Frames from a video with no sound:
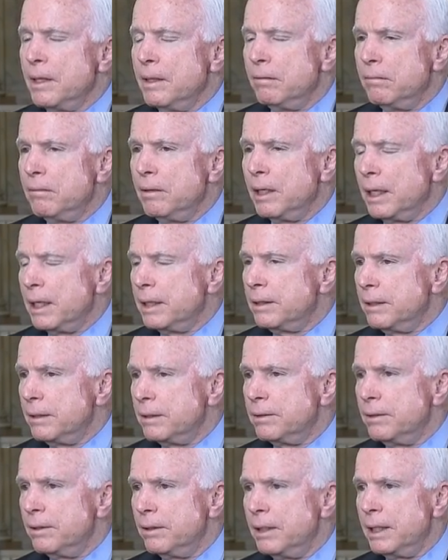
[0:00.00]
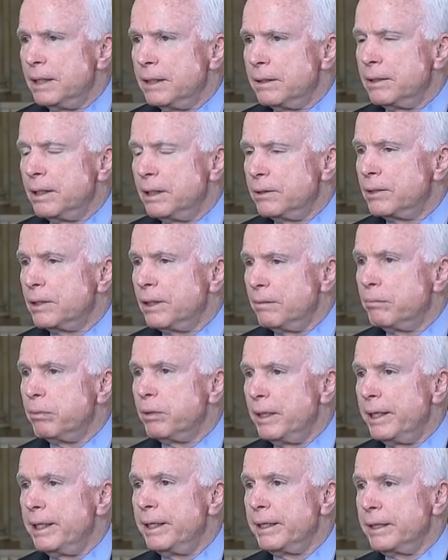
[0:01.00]
Well, I think the United States can
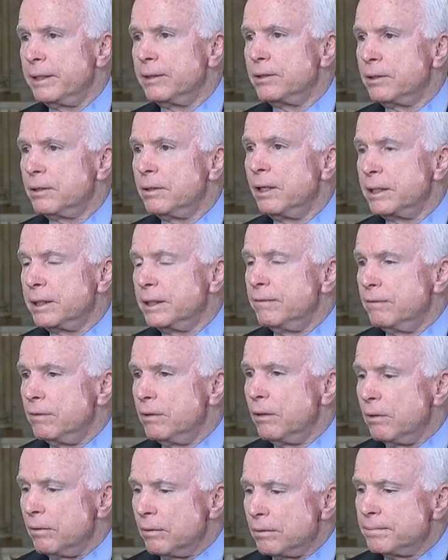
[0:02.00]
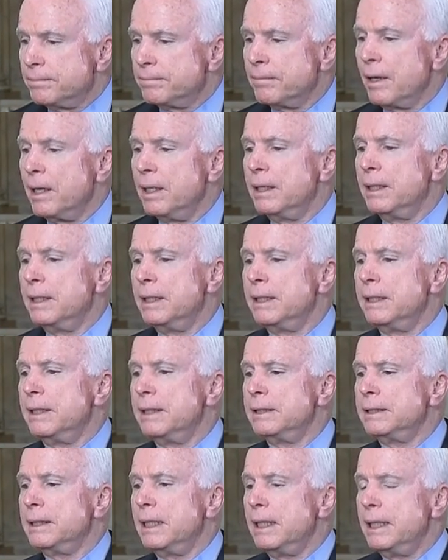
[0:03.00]
play a constructive role.
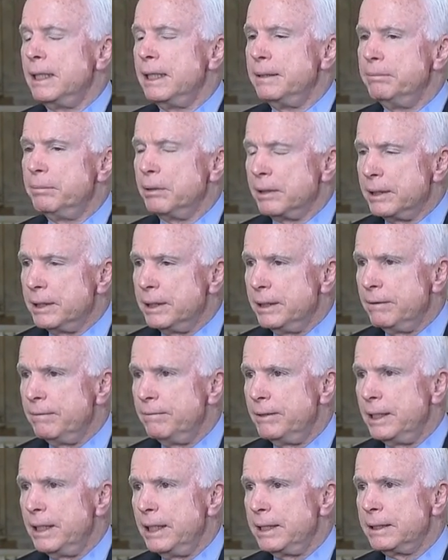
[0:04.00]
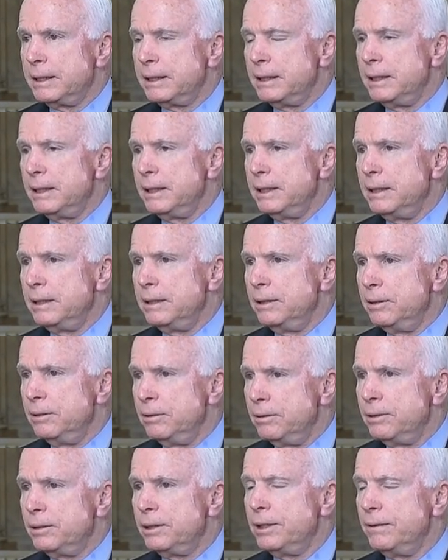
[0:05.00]
I believe that the
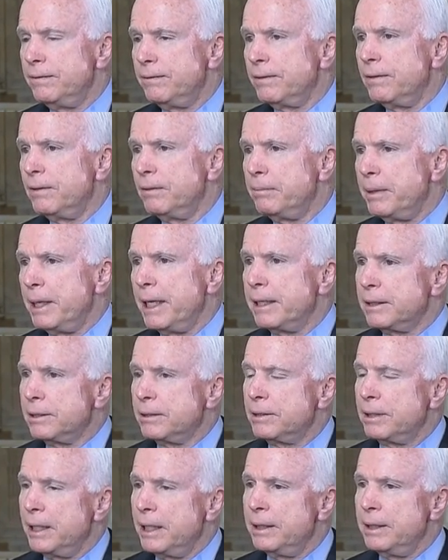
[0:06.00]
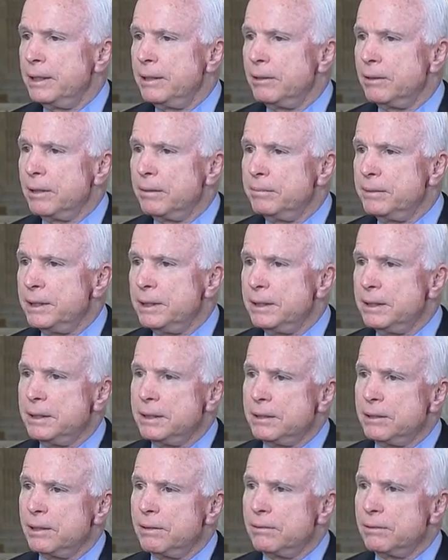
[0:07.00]
new chief of the Pakistani army,
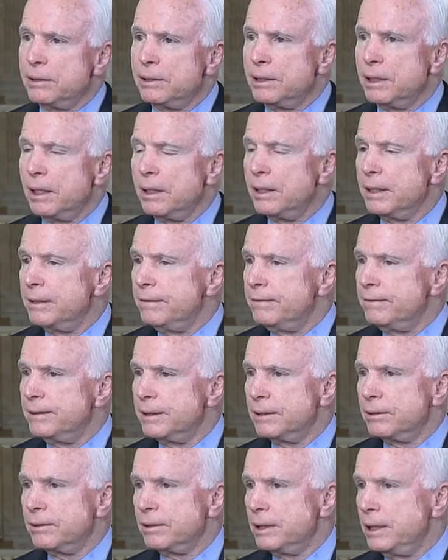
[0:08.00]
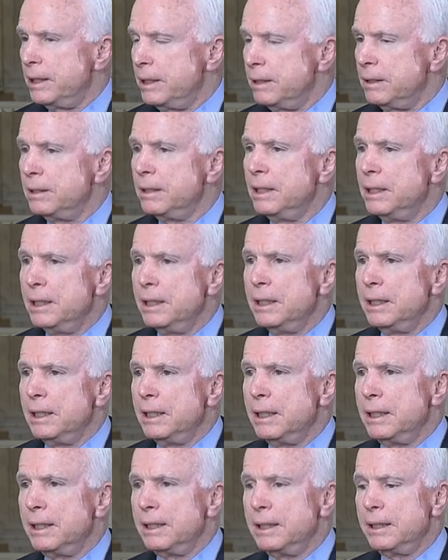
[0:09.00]
General Sharif, is a
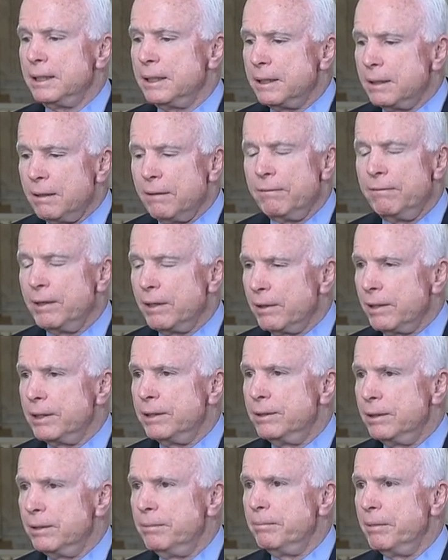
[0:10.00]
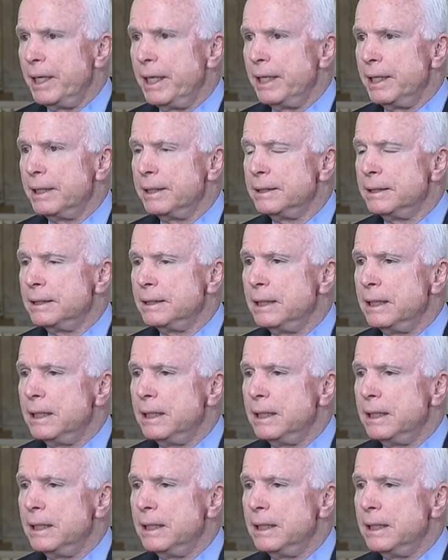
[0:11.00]
very good man.